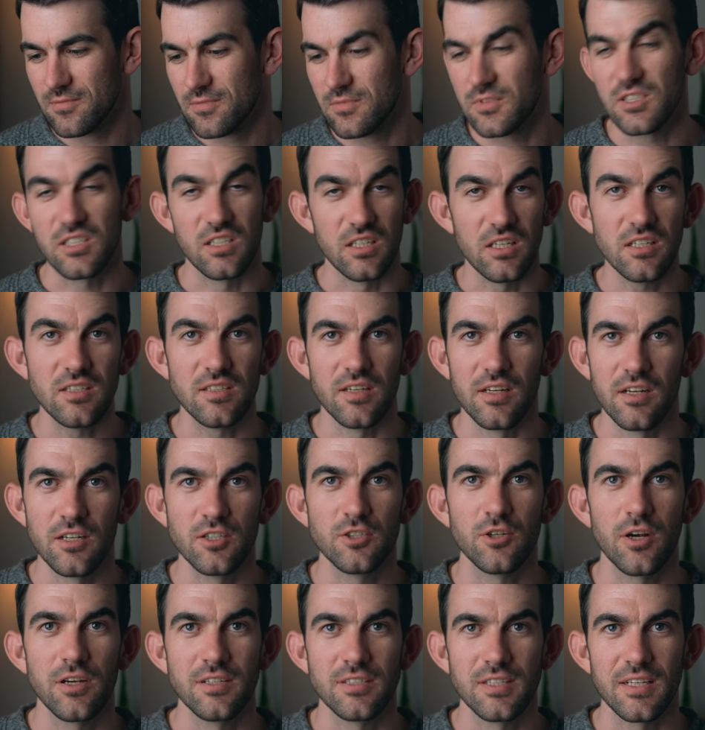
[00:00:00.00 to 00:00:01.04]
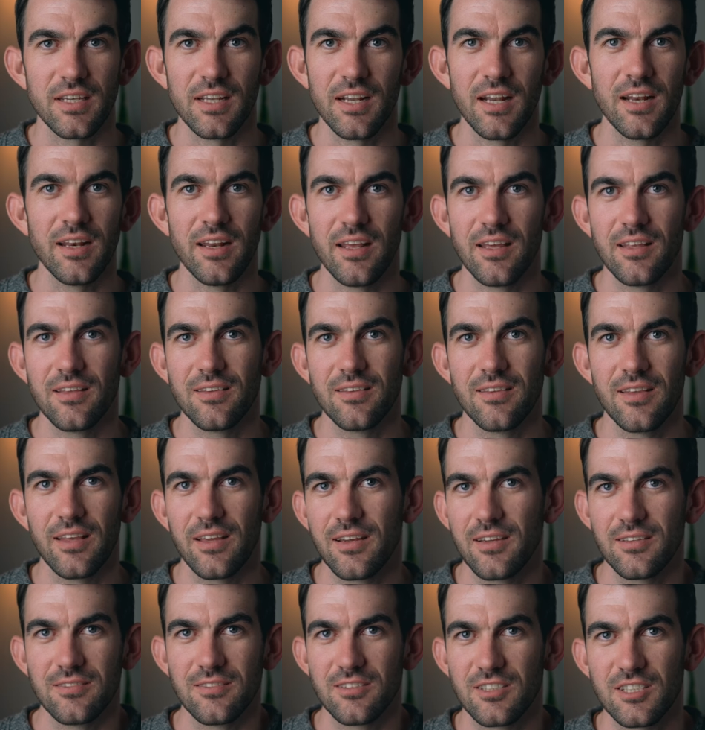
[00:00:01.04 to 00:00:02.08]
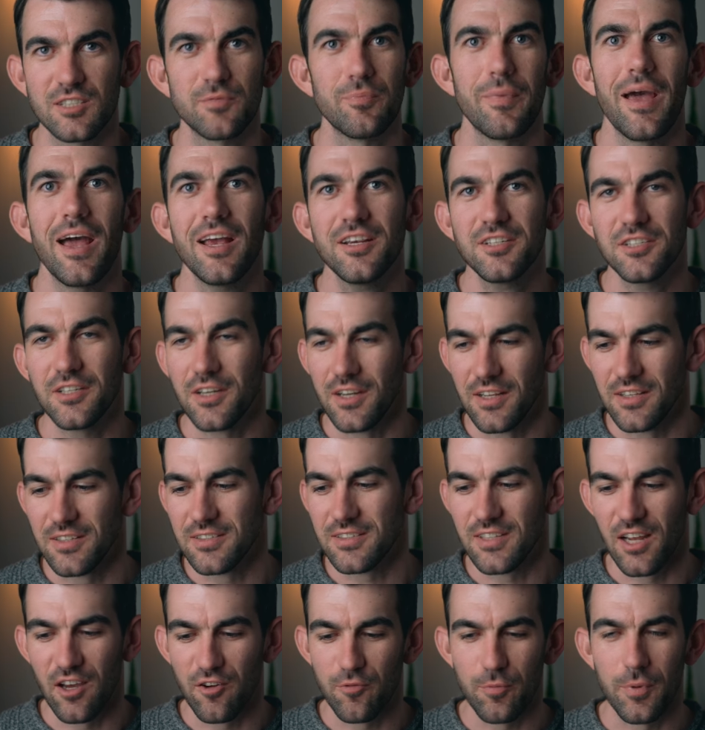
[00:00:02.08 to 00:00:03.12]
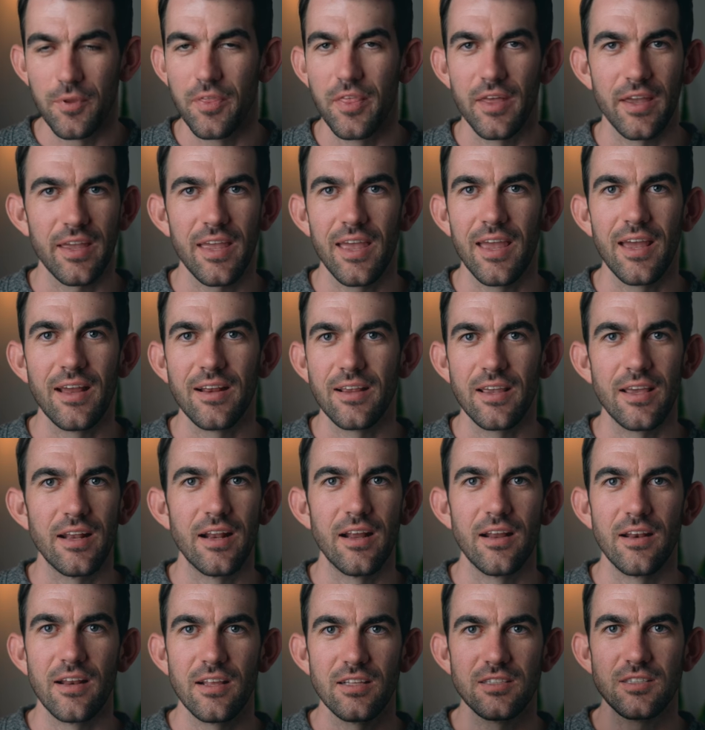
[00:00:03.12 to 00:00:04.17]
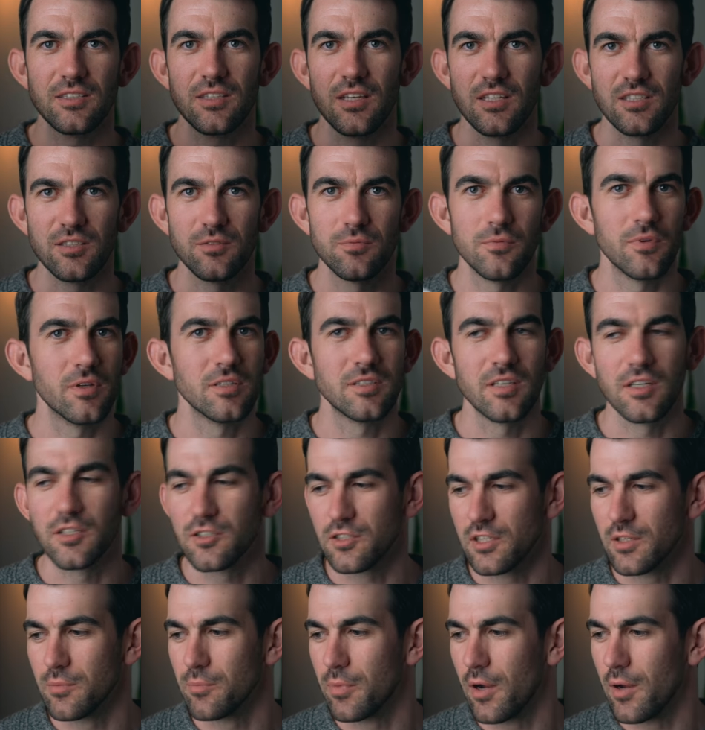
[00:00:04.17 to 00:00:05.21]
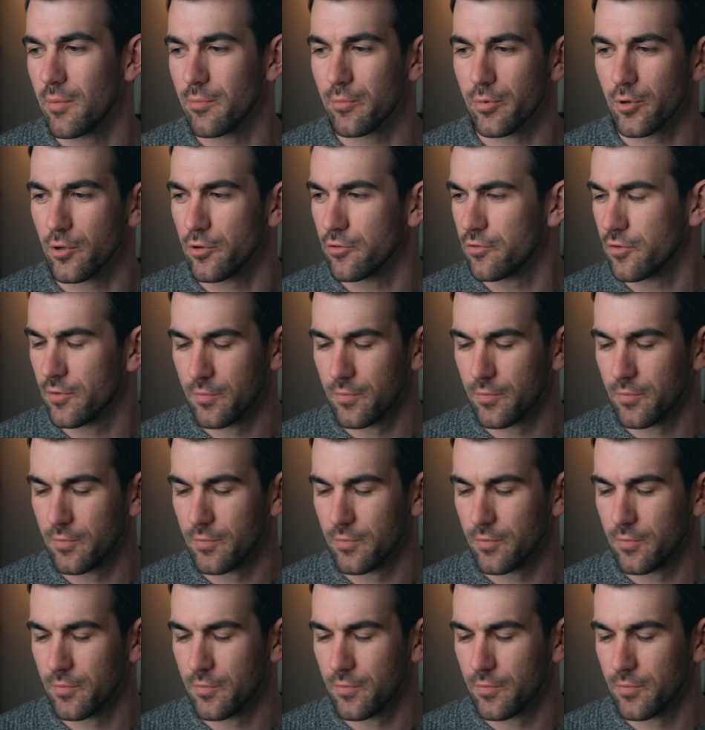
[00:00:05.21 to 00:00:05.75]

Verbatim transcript: sees it and tries to get in it, they can smash it and stuff, but they can't get in. It's it's essentially bomb proof.